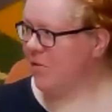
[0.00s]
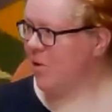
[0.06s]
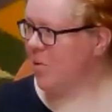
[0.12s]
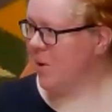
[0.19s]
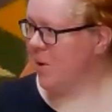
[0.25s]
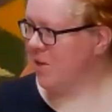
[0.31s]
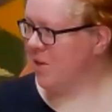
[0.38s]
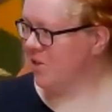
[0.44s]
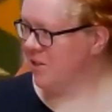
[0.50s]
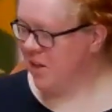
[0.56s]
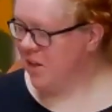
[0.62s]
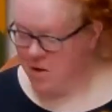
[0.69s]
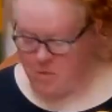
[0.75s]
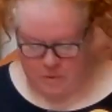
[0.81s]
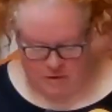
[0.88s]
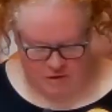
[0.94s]
we've got Benjie to
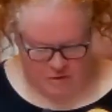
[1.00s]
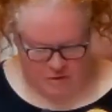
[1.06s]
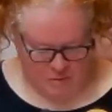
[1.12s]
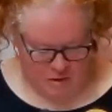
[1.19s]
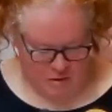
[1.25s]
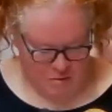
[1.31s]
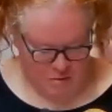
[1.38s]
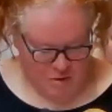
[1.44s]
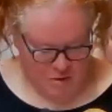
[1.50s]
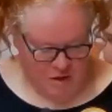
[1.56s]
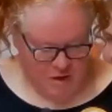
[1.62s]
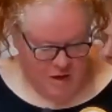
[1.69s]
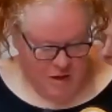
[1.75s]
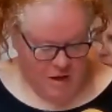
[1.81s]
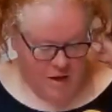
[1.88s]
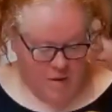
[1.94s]
help us as well.
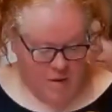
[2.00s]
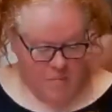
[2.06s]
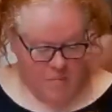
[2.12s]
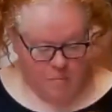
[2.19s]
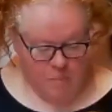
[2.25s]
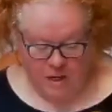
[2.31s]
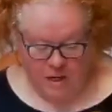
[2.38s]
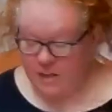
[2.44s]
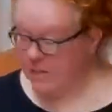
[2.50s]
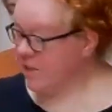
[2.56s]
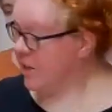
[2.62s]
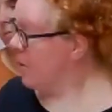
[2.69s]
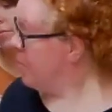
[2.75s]
Blanca's